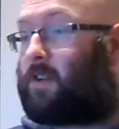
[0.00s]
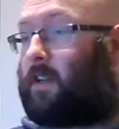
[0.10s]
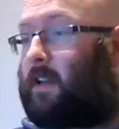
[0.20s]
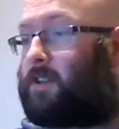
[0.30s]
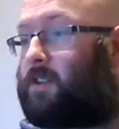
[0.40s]

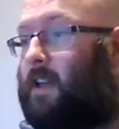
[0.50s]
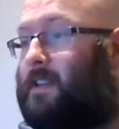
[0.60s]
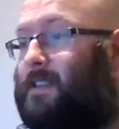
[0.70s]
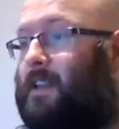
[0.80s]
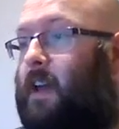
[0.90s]
Archie Leach,
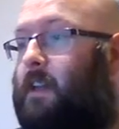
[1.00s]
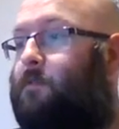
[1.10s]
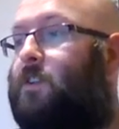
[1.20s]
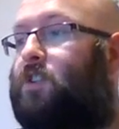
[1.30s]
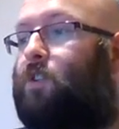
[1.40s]
that is in
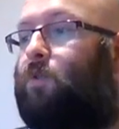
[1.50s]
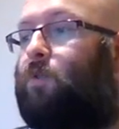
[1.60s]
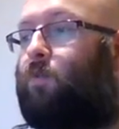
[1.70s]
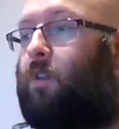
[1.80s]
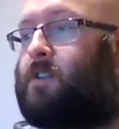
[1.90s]
A Fish
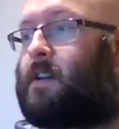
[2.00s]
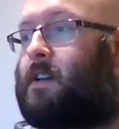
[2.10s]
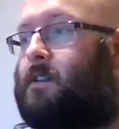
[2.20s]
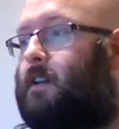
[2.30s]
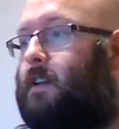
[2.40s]
Called
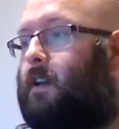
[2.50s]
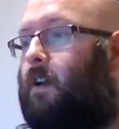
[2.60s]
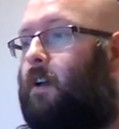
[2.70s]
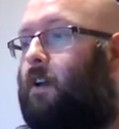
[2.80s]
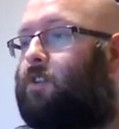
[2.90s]
Wanda,
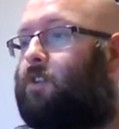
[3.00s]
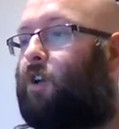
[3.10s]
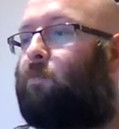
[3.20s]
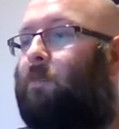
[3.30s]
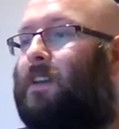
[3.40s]

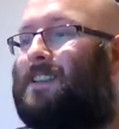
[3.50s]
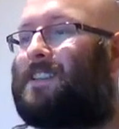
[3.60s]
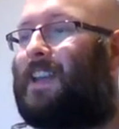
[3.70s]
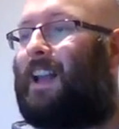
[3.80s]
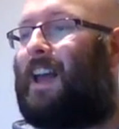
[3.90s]
Donald P.
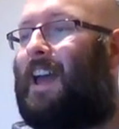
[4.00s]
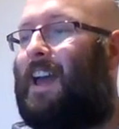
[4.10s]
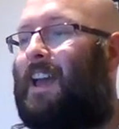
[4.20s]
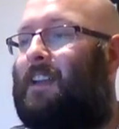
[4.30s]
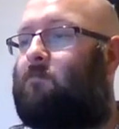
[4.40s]

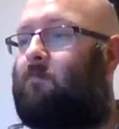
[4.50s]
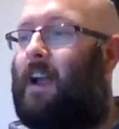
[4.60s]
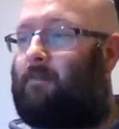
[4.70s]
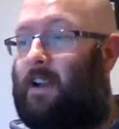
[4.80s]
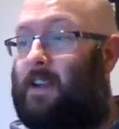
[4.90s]
Sinclair in
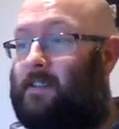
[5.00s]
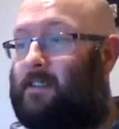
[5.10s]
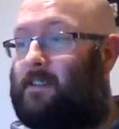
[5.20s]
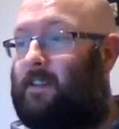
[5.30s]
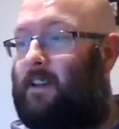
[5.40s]
Rat
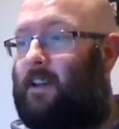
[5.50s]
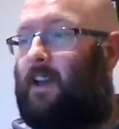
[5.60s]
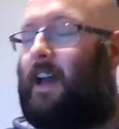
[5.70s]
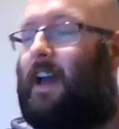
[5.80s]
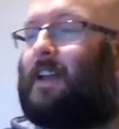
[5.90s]
Race,
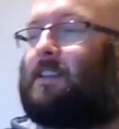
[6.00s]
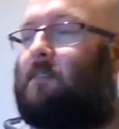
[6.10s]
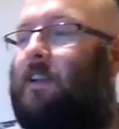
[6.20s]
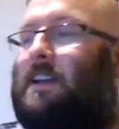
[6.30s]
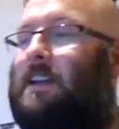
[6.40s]
and
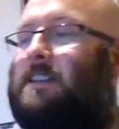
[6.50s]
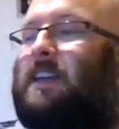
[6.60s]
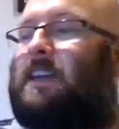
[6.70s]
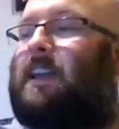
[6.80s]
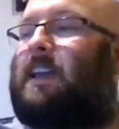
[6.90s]
he played
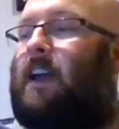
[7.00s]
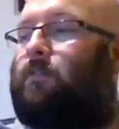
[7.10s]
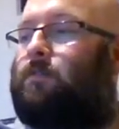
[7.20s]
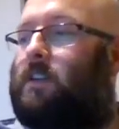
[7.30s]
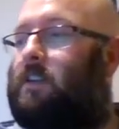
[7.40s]
King
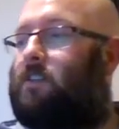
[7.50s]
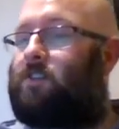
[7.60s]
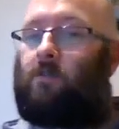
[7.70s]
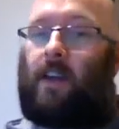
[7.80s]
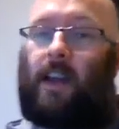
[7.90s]
Harold
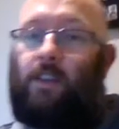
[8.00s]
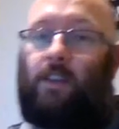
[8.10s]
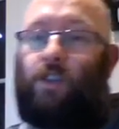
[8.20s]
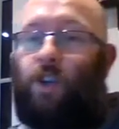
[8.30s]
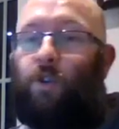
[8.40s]
in
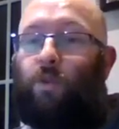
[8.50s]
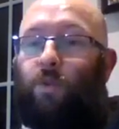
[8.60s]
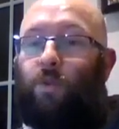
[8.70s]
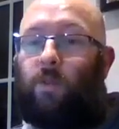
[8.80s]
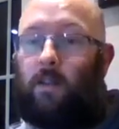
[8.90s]
Shrek
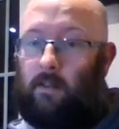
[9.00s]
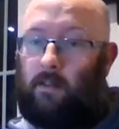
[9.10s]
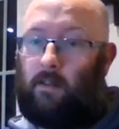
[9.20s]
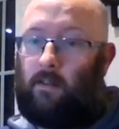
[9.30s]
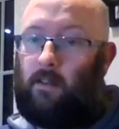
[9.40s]
2.
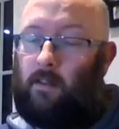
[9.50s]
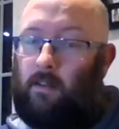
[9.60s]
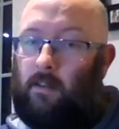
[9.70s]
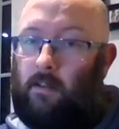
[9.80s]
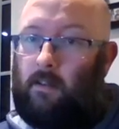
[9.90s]

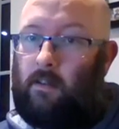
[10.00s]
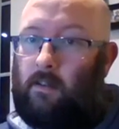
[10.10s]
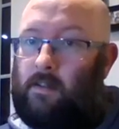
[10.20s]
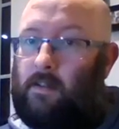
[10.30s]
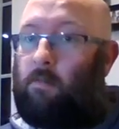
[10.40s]

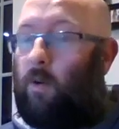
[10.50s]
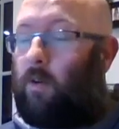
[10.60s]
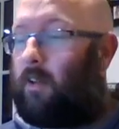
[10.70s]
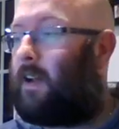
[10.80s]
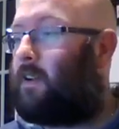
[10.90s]
It's
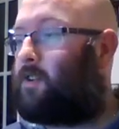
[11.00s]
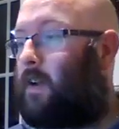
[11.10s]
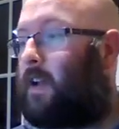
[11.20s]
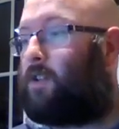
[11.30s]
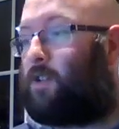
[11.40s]
important that
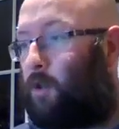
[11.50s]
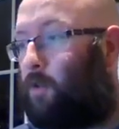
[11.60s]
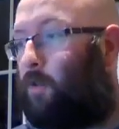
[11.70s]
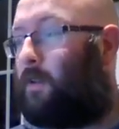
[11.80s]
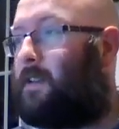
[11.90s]
Shrek
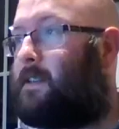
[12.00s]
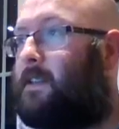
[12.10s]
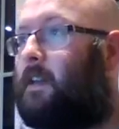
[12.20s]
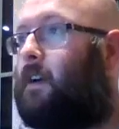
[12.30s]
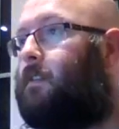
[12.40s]
2
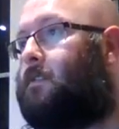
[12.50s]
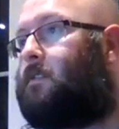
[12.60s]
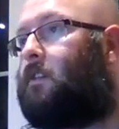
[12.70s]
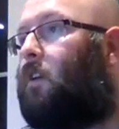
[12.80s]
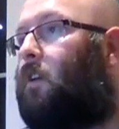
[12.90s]
is the
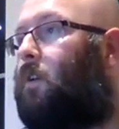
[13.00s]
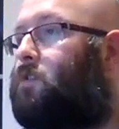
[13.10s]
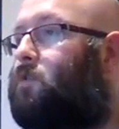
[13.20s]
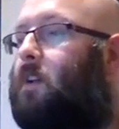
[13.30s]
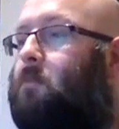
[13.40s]
answer. No
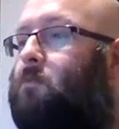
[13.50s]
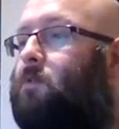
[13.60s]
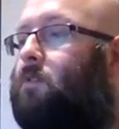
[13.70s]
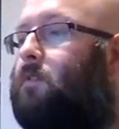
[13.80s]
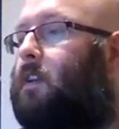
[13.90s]
other Shrek
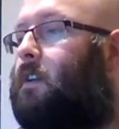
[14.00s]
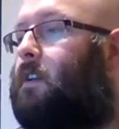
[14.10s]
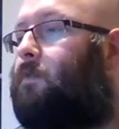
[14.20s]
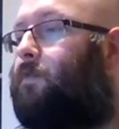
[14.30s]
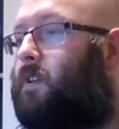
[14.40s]
movie.
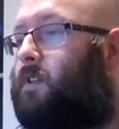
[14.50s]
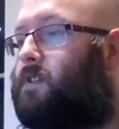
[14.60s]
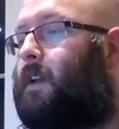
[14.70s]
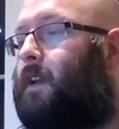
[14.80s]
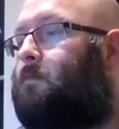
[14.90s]
First
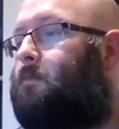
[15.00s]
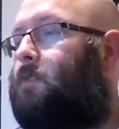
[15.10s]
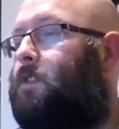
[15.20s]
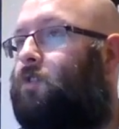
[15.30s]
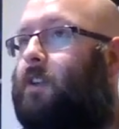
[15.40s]
played him in
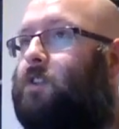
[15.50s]
Shrek